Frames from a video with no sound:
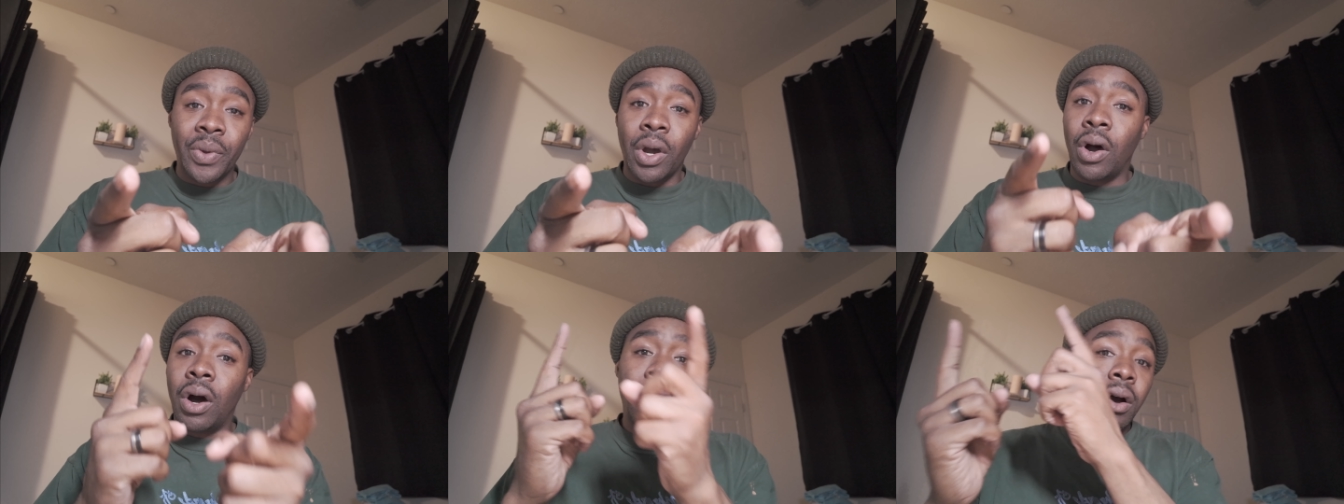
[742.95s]

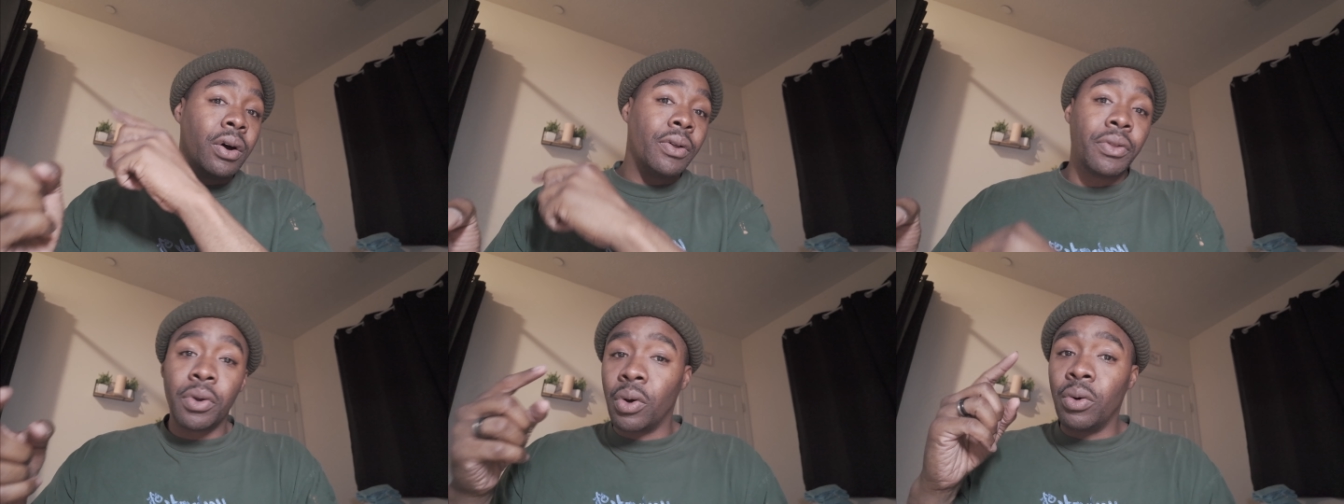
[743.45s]
all
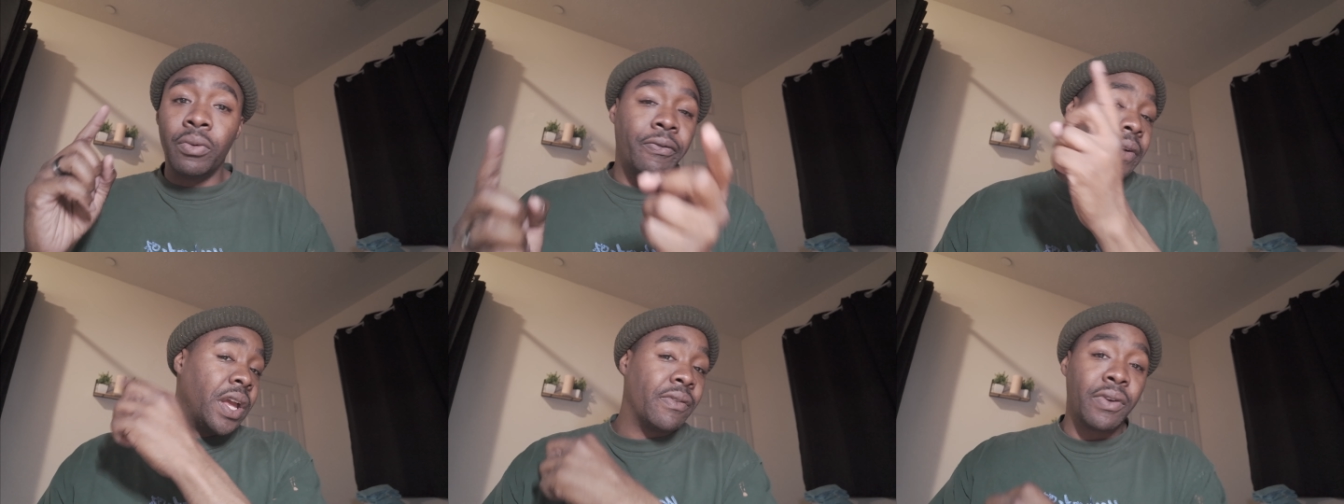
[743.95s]
the old
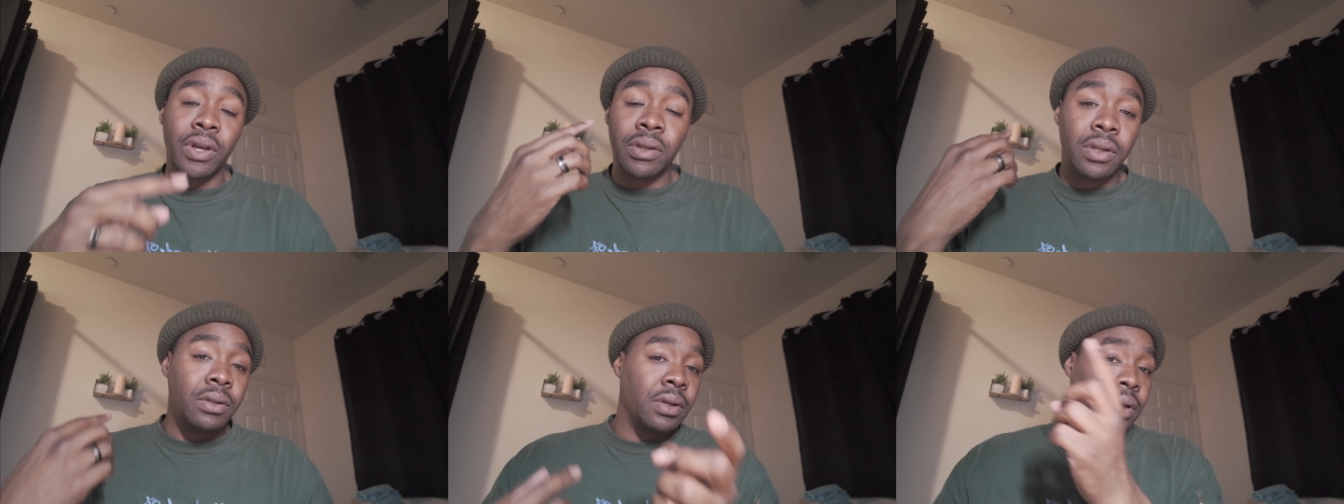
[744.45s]
favorite
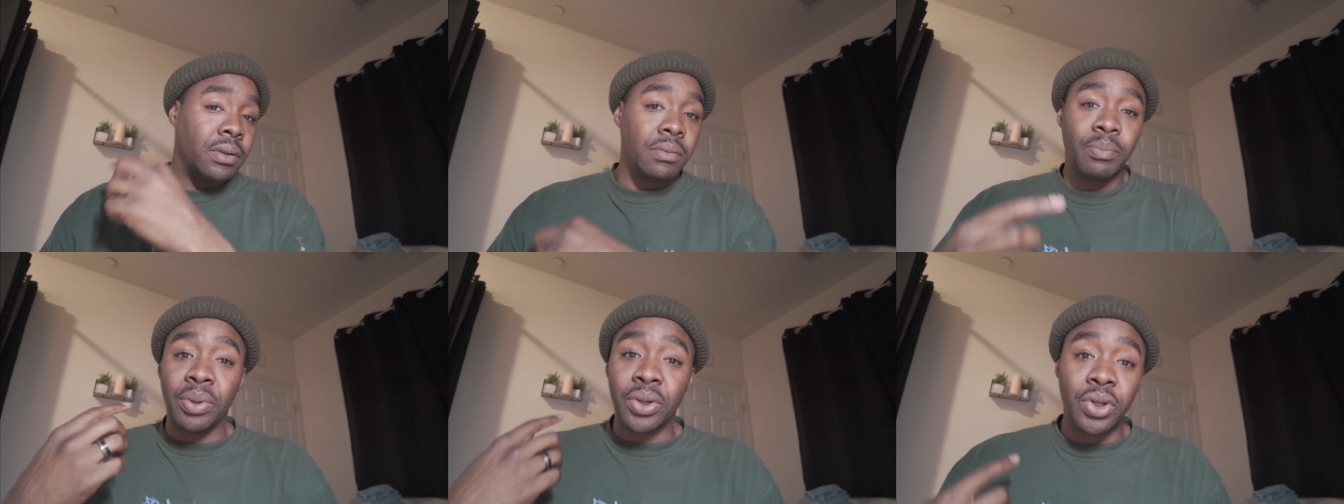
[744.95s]

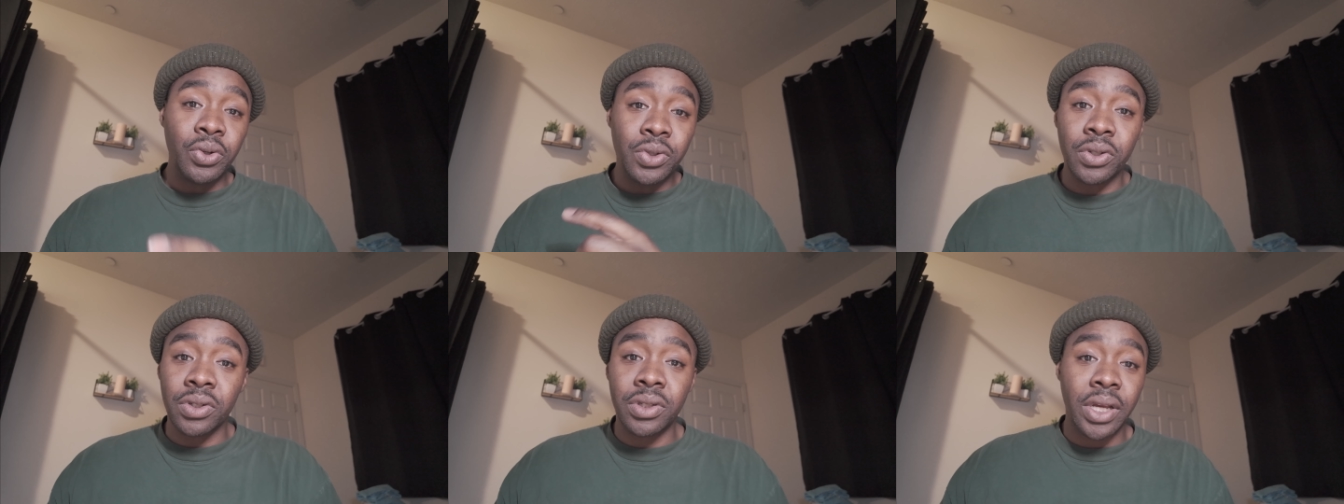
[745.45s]

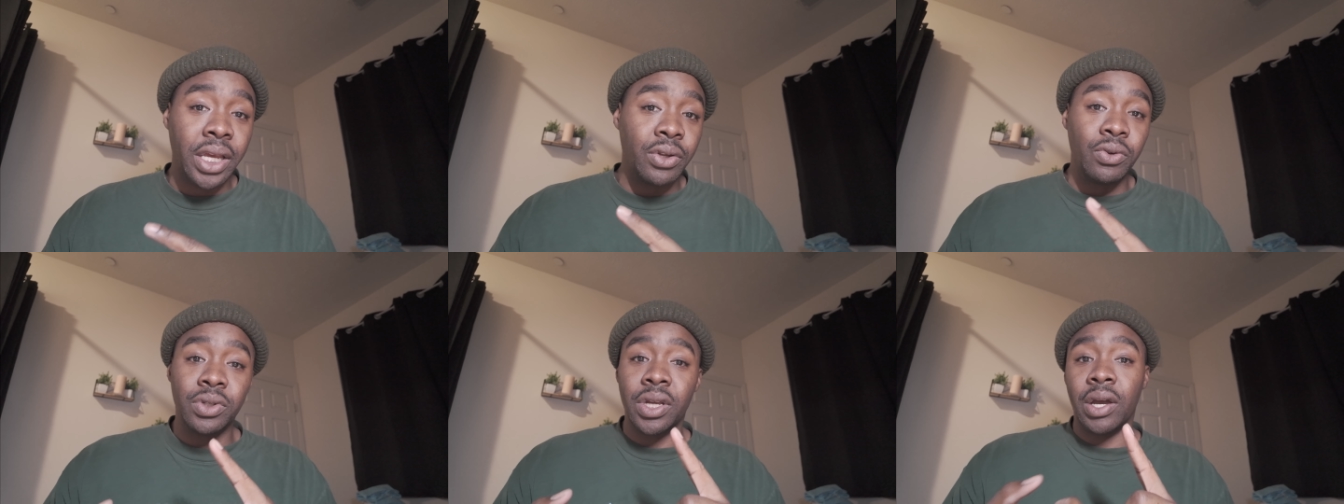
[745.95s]
producers, they
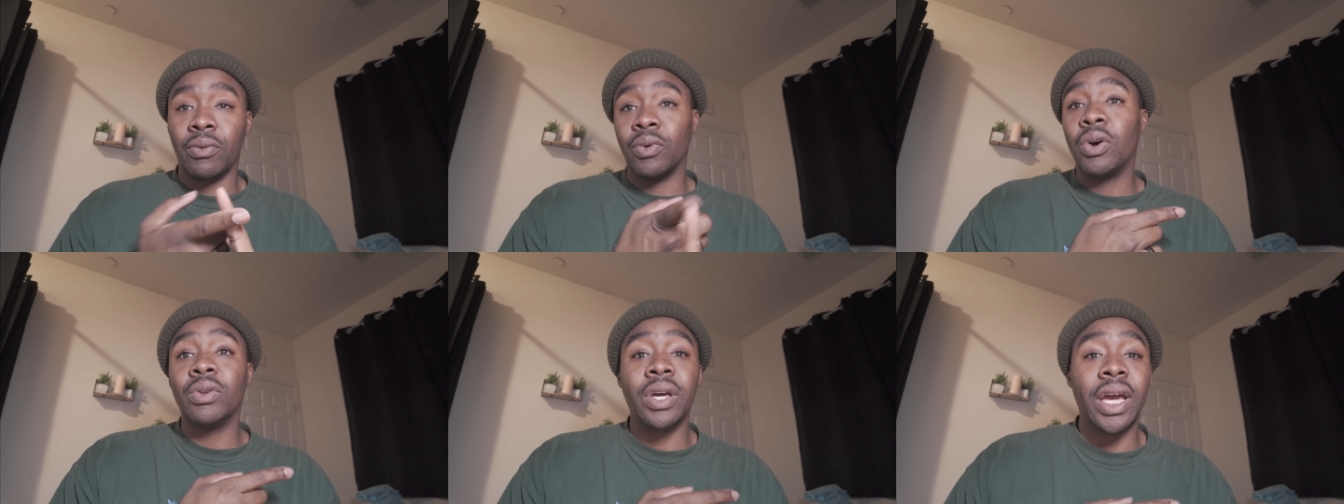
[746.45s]
use that
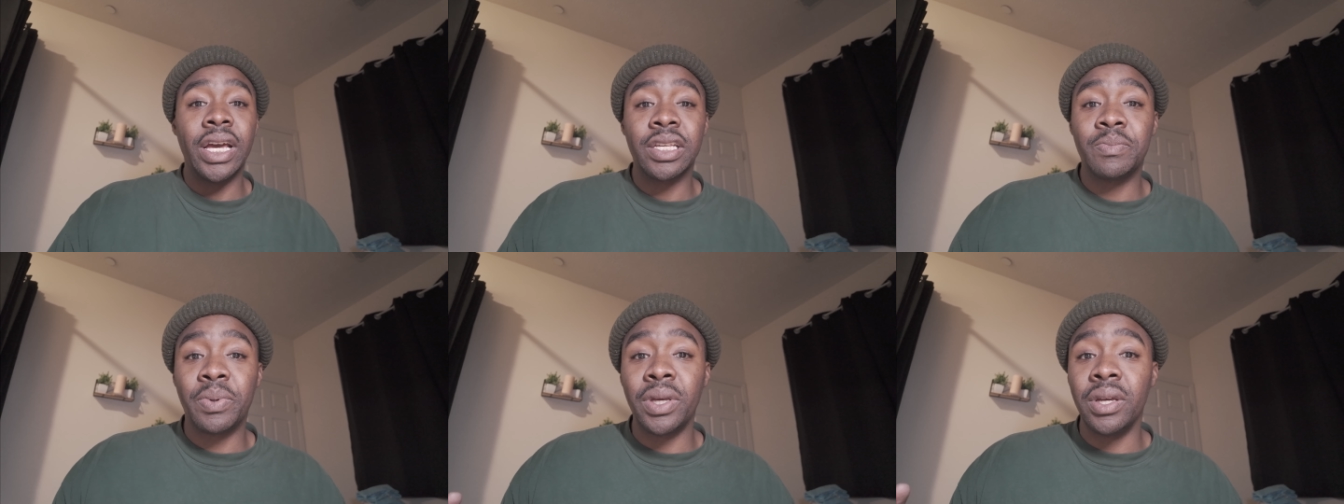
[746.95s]
rolling
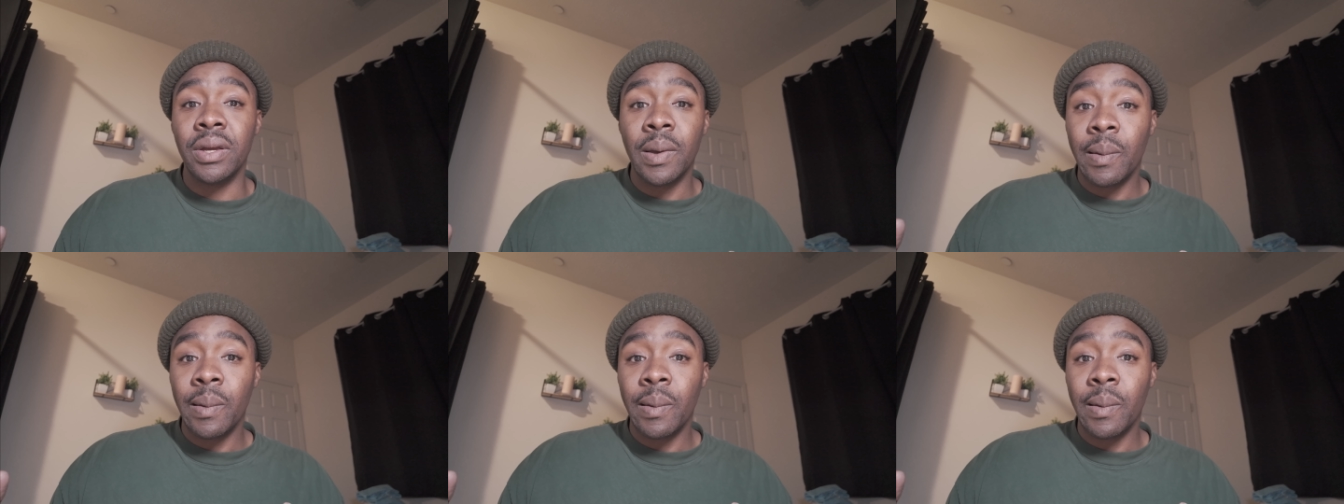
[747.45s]
SP